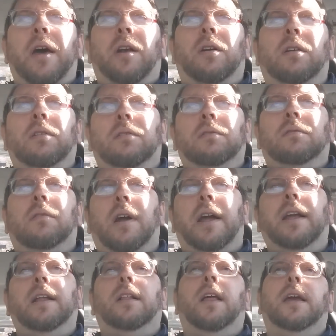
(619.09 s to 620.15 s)
better
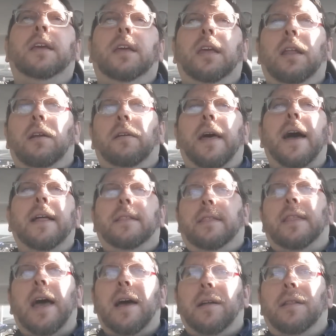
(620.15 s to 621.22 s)
right? Like, you know,
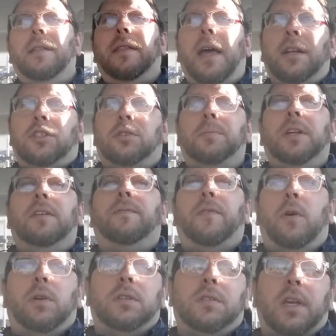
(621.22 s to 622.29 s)
that that that should be the
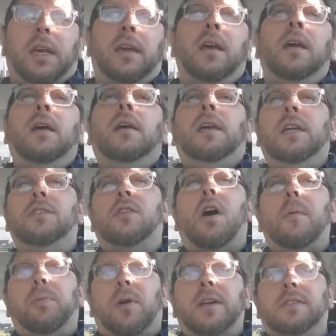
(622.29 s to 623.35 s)
focus. Like he's
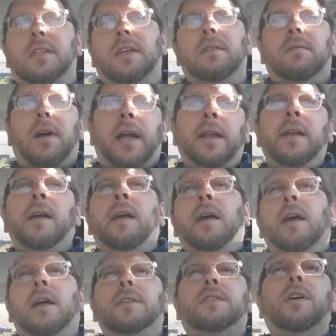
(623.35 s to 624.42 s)
our president, right?
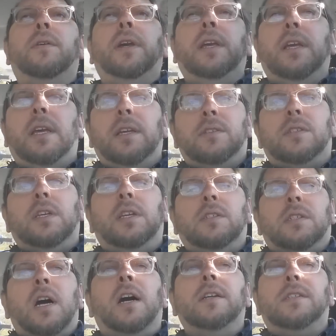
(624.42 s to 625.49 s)
And so he, he's
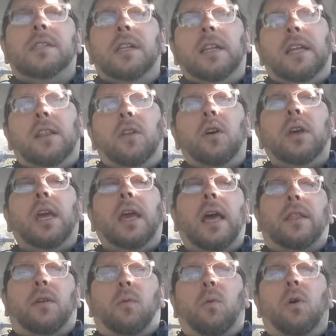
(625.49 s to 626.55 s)
he's constantly looking
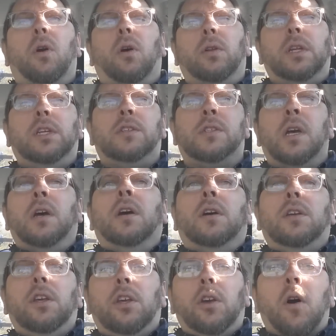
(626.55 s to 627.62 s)
at the world. He's
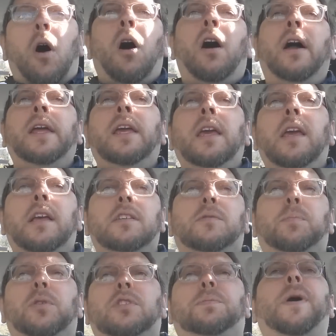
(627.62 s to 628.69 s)
yawing his
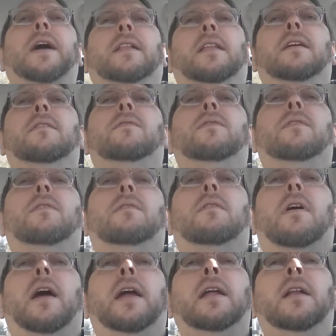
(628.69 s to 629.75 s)
perspective,
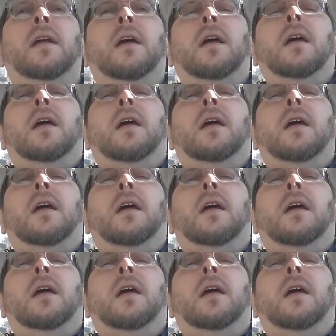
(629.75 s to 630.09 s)
right?